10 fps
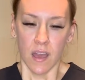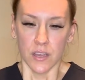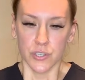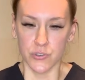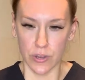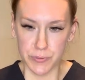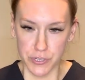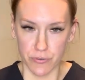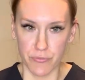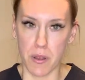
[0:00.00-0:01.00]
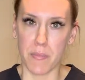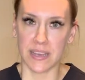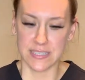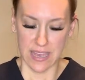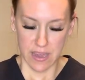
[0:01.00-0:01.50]
scripture from
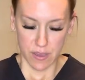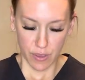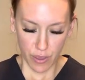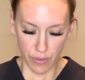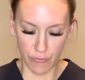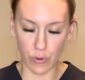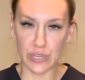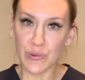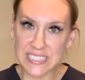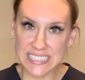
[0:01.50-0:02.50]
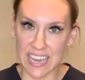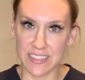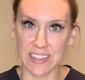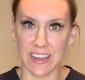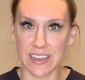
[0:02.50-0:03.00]
Isaiah 41:10
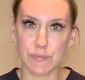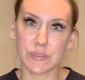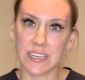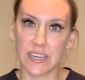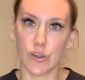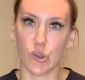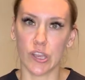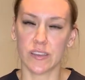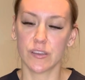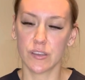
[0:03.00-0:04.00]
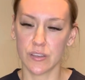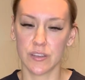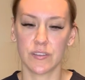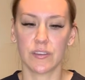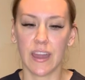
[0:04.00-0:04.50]
that I am leaning on
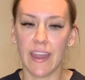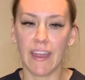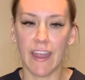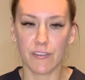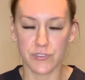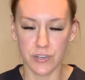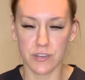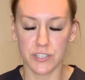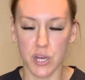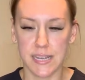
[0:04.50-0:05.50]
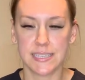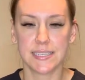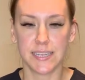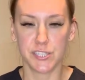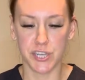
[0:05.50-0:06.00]
after trying to
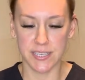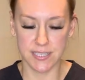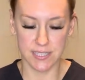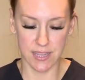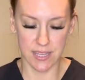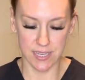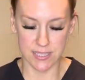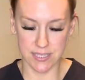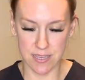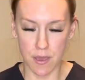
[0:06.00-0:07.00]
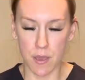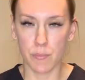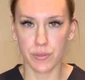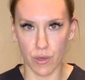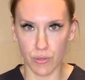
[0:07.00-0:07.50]
digest this
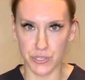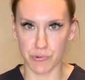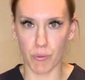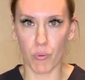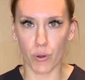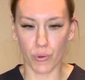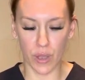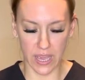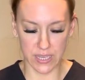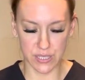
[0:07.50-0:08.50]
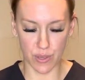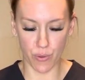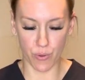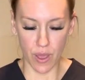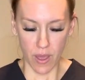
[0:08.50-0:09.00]
pathology report, okay? So